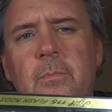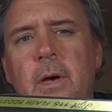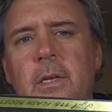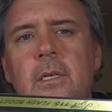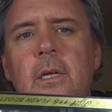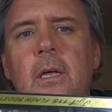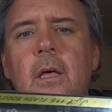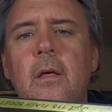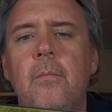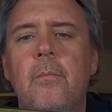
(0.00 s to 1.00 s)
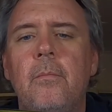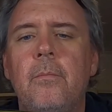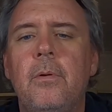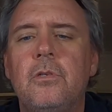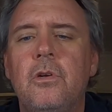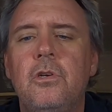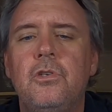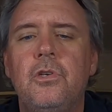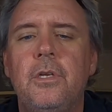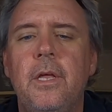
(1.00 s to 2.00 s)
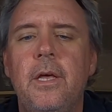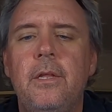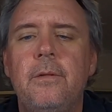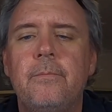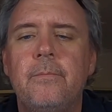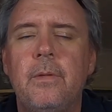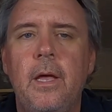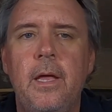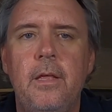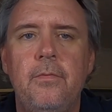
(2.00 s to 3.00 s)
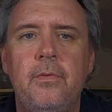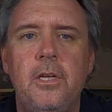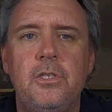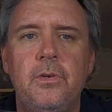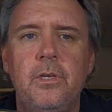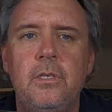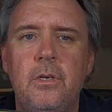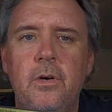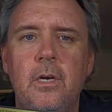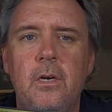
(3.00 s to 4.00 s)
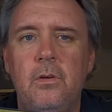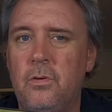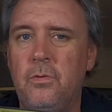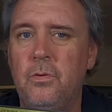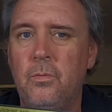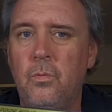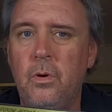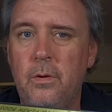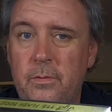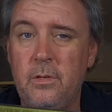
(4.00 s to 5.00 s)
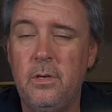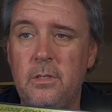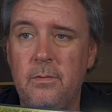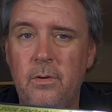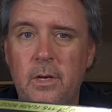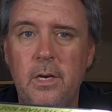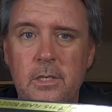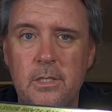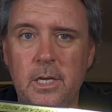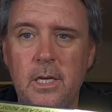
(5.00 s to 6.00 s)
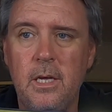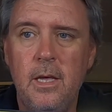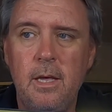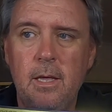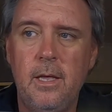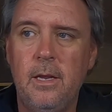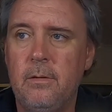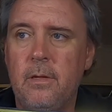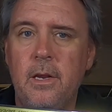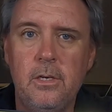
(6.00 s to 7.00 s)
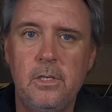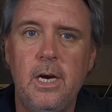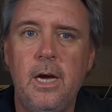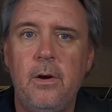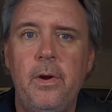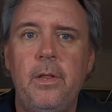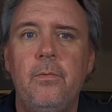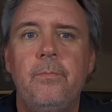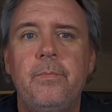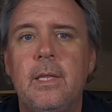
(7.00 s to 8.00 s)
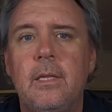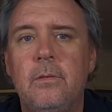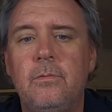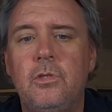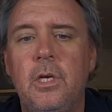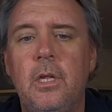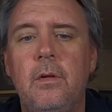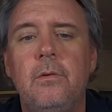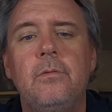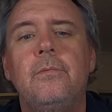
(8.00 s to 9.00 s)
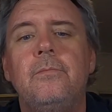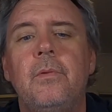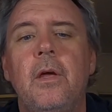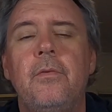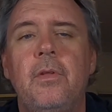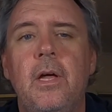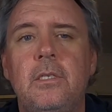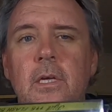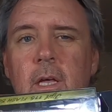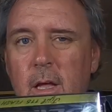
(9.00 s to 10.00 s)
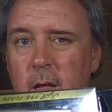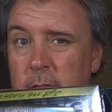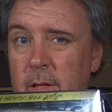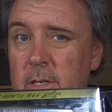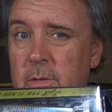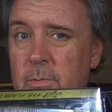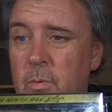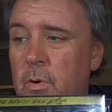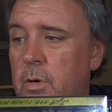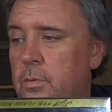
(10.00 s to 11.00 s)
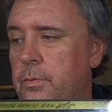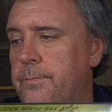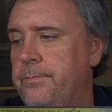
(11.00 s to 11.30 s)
bait, but it's got a jointed head and their flasher in it, so I reckon it'll look good in the water. As long as if I get it to sink and get it to dart around the shallow flat, that should be quite good.